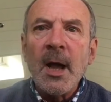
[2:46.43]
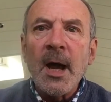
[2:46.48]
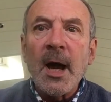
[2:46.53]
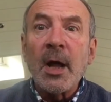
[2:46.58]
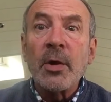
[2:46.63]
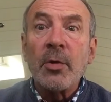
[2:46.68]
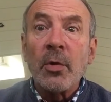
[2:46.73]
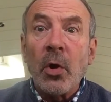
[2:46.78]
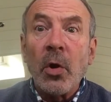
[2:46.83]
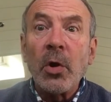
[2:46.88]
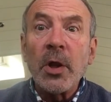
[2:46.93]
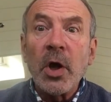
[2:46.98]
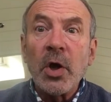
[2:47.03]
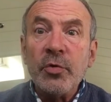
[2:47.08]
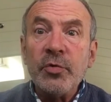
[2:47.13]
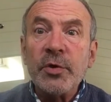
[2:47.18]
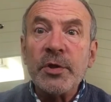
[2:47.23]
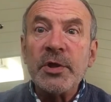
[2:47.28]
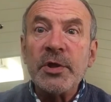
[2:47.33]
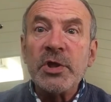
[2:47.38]
And all
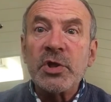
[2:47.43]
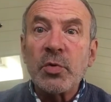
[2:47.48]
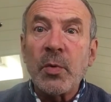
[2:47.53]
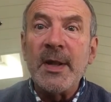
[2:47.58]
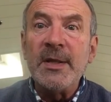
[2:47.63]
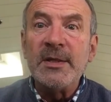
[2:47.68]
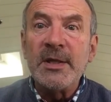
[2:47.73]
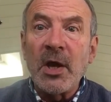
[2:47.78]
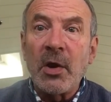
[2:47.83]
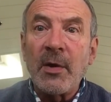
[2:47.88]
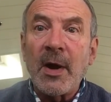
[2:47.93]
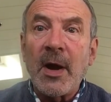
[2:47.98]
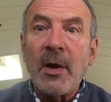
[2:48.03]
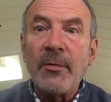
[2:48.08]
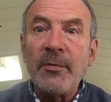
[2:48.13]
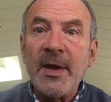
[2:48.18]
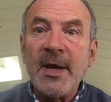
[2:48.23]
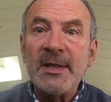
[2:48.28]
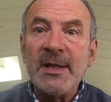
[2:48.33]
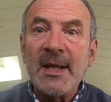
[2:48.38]
120 are
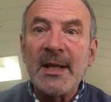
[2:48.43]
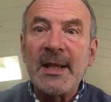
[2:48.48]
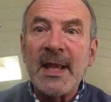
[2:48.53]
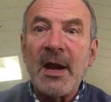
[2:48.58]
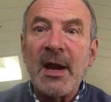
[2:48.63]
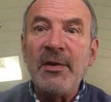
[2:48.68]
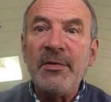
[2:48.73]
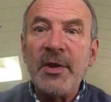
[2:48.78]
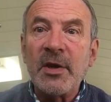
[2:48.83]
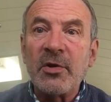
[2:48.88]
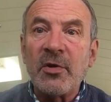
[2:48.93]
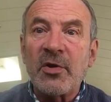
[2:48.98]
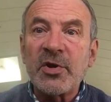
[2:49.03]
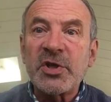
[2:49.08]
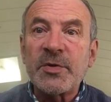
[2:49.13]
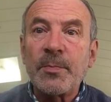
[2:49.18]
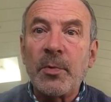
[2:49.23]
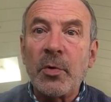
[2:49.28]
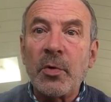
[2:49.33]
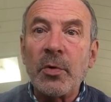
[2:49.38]
out there declaring the
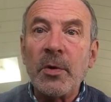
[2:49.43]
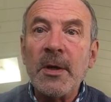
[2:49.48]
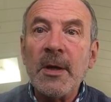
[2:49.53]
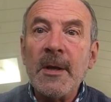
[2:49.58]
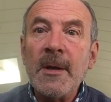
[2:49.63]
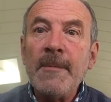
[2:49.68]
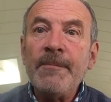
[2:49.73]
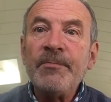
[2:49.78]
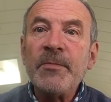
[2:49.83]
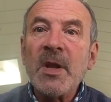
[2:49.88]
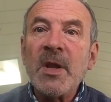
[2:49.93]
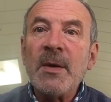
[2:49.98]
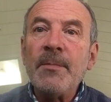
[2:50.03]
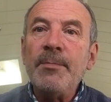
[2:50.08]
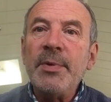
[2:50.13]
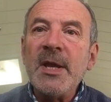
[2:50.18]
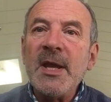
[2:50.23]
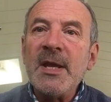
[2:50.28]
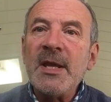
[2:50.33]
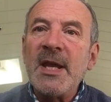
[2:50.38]
gospel,
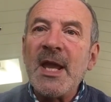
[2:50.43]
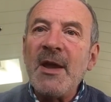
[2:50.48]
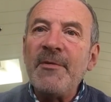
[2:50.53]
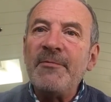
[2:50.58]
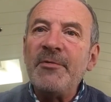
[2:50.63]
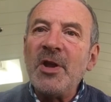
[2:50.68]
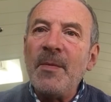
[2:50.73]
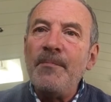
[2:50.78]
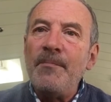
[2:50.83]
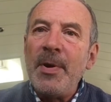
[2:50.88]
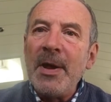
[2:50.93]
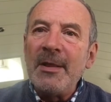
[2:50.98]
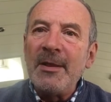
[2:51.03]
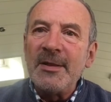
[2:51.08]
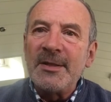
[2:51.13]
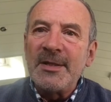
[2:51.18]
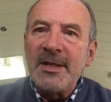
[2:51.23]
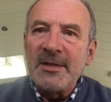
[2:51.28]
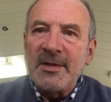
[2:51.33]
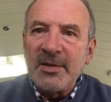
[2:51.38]
being given
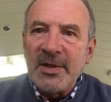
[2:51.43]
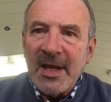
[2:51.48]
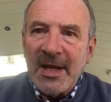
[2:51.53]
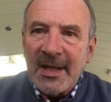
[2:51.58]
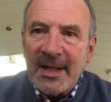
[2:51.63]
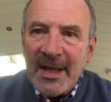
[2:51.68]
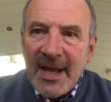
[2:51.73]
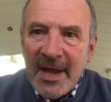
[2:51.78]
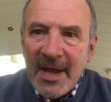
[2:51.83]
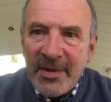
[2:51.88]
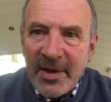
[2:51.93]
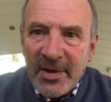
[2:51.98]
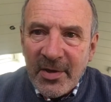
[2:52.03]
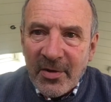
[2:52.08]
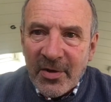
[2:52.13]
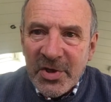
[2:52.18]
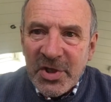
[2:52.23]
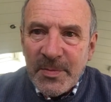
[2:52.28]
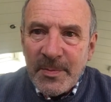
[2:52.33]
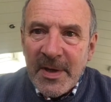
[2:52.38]
ability to declare the
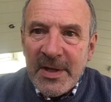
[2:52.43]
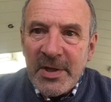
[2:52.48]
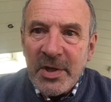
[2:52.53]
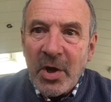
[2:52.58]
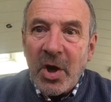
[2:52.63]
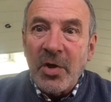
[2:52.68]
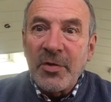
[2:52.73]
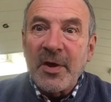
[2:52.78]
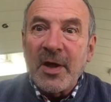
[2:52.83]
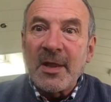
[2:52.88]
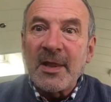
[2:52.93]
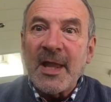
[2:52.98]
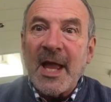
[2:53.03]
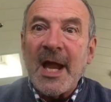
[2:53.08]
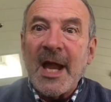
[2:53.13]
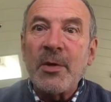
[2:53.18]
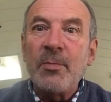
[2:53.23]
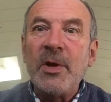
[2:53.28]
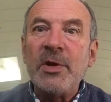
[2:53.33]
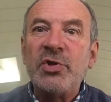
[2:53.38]
gospel in other
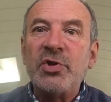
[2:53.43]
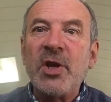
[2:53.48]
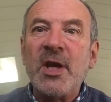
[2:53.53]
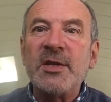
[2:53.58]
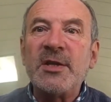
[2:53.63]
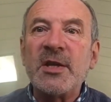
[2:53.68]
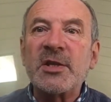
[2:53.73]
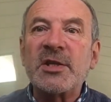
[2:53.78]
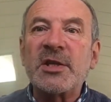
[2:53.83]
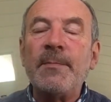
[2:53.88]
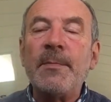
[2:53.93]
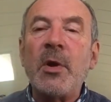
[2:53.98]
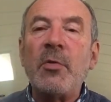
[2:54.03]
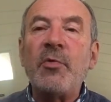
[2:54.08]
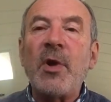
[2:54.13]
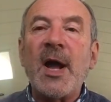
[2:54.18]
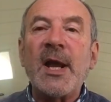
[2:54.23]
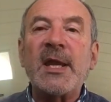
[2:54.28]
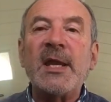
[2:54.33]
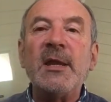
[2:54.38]
languages. It's a
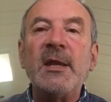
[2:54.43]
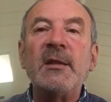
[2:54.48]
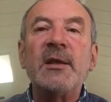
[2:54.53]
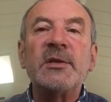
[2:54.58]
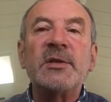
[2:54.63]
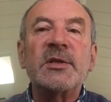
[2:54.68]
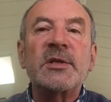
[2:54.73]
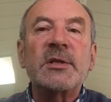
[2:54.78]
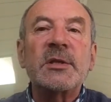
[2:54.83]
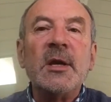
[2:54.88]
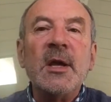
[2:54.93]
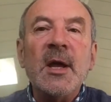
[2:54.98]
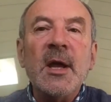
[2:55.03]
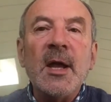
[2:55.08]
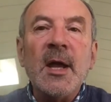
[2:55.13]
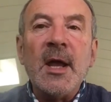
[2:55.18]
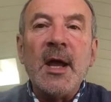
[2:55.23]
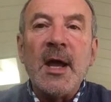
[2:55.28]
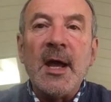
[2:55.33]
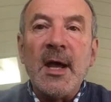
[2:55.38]
miraculous
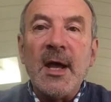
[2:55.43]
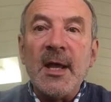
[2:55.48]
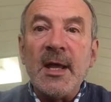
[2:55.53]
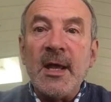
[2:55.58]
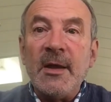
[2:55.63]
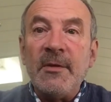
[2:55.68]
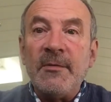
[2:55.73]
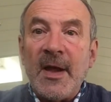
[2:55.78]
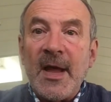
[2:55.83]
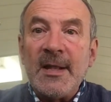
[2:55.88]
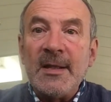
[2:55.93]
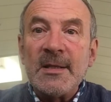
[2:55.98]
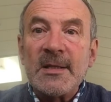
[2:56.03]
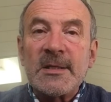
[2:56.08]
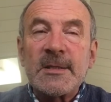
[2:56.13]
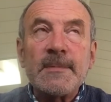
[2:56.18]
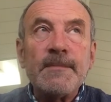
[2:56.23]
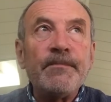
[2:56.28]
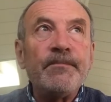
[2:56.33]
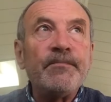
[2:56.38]

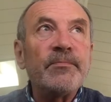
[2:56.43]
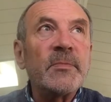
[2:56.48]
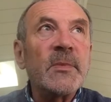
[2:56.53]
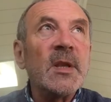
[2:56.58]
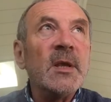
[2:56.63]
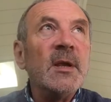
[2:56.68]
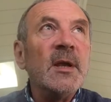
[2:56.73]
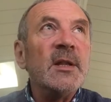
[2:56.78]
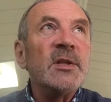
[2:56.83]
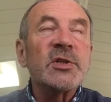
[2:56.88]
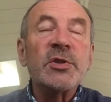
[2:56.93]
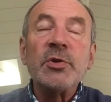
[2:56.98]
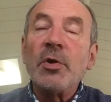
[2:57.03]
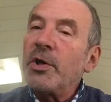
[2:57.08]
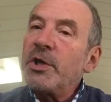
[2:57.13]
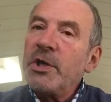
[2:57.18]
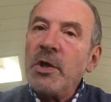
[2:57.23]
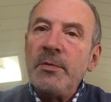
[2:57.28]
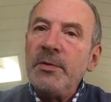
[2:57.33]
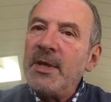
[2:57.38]
event. It's
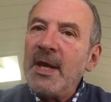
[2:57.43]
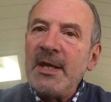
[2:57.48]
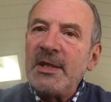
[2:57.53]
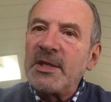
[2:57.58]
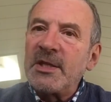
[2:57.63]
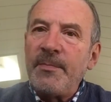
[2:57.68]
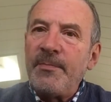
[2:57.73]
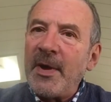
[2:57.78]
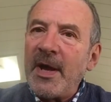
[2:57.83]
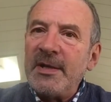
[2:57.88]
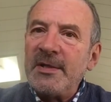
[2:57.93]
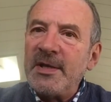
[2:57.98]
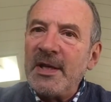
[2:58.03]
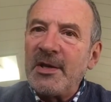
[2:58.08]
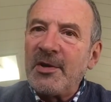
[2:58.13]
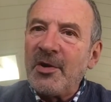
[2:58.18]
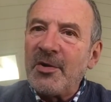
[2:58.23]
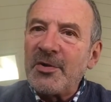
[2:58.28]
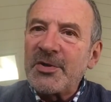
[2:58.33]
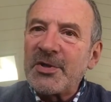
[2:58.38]
not unique to
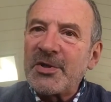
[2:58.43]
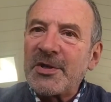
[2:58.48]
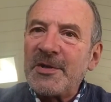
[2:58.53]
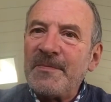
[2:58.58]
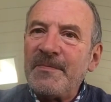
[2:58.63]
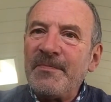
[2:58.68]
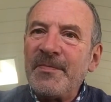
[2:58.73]
Pentecost.